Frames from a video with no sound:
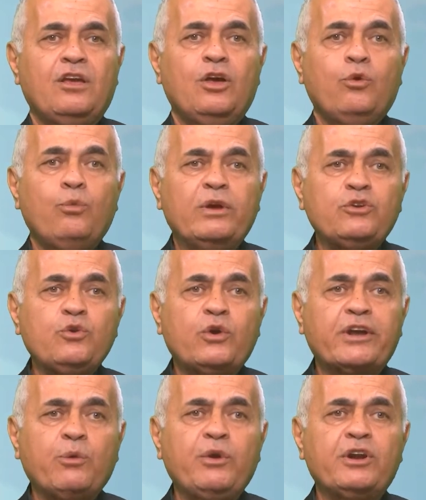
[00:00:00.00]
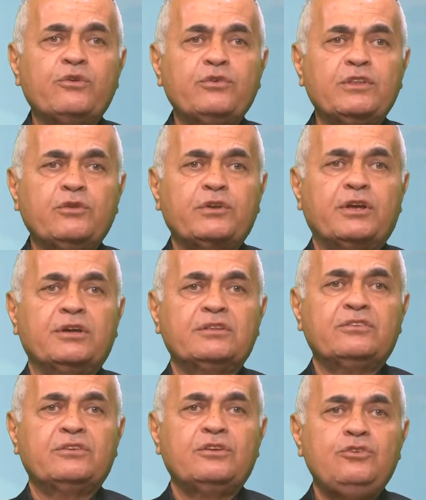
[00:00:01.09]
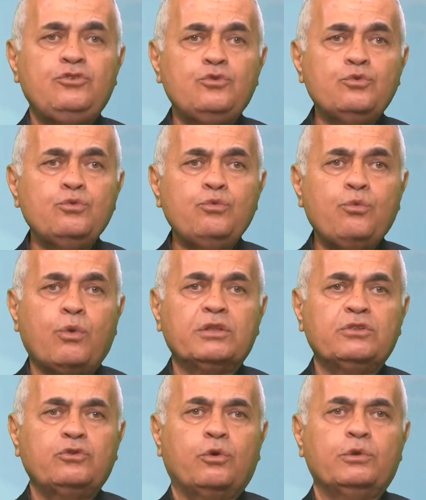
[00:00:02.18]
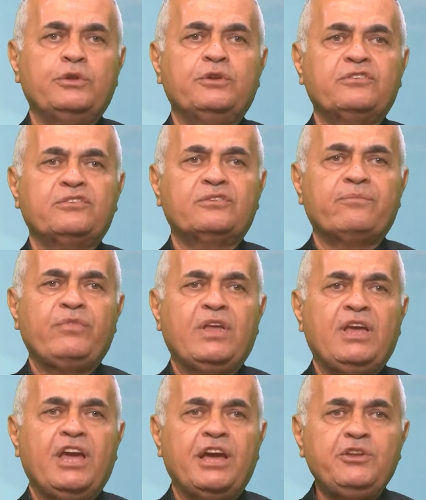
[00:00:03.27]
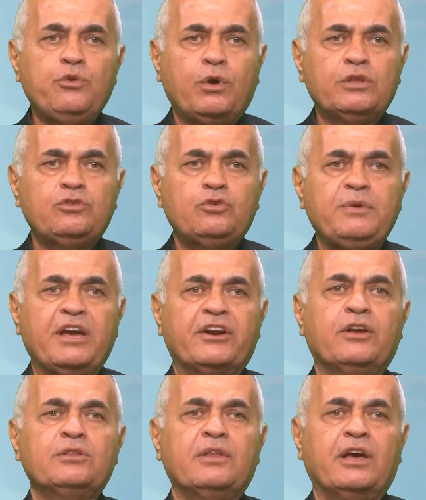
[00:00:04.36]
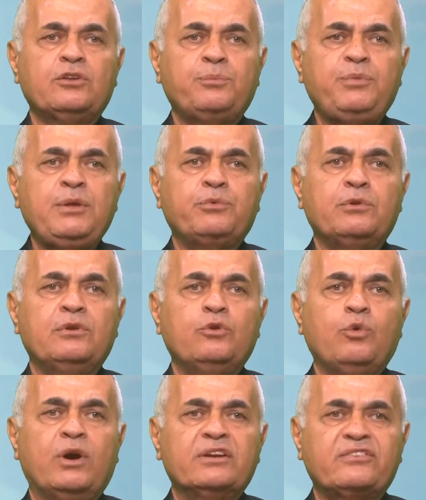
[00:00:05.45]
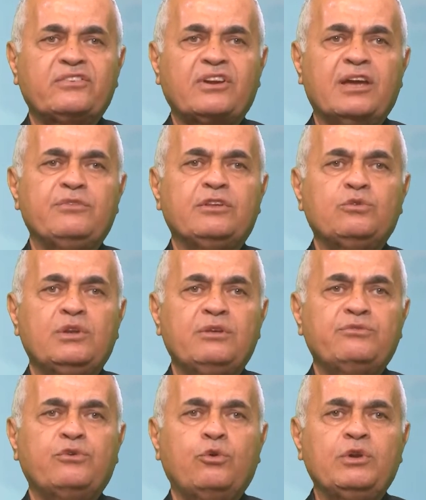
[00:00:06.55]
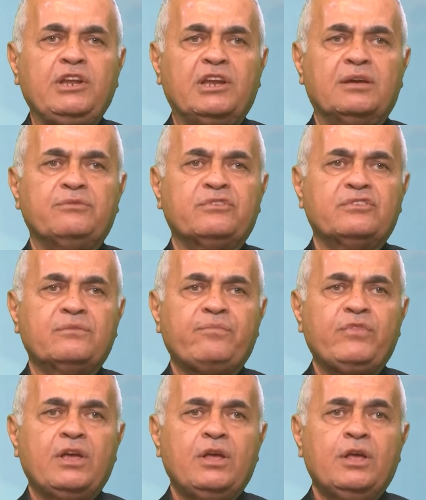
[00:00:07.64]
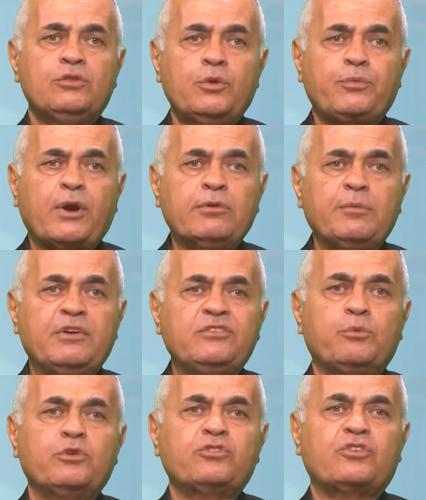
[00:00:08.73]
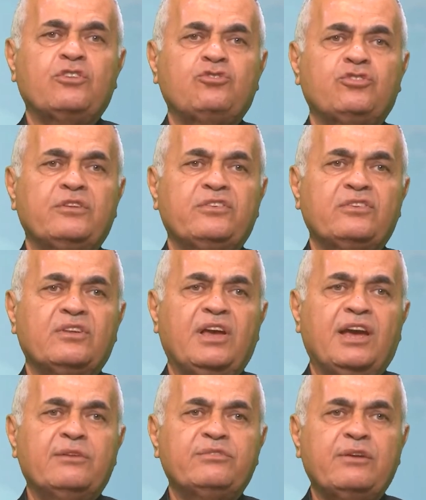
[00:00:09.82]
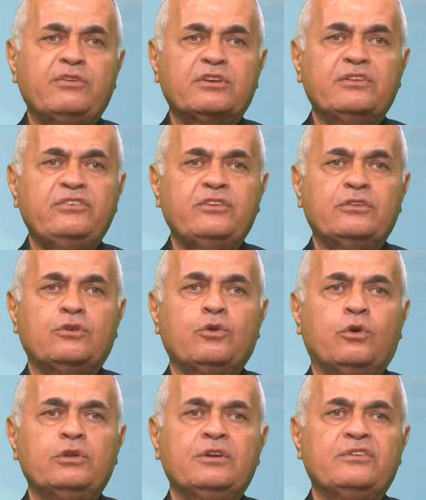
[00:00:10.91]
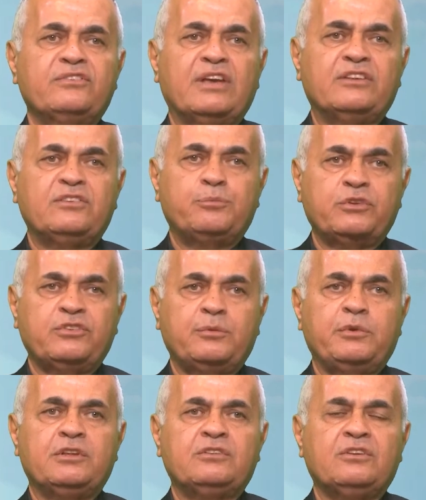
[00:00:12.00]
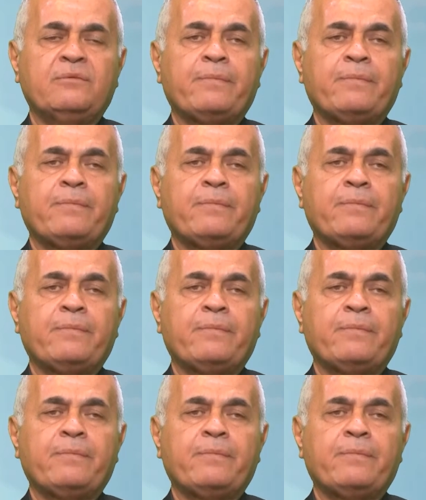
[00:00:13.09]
Whether you are aware of it or not, you want holiness, and you want to be around other people who are striving to live holy lives. The problem is most Christians have never considered holiness as a possibility.